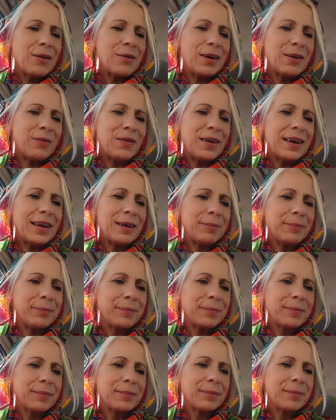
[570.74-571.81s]
Quite funny.
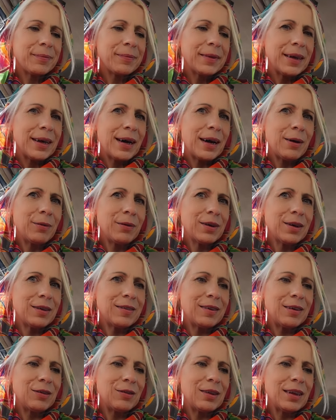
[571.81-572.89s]
I will
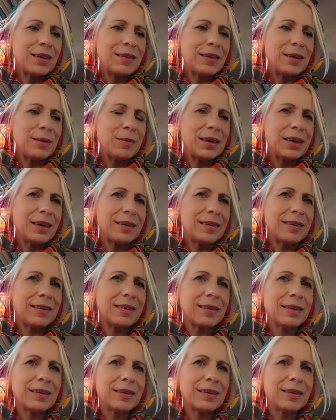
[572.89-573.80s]
continue this in a minute.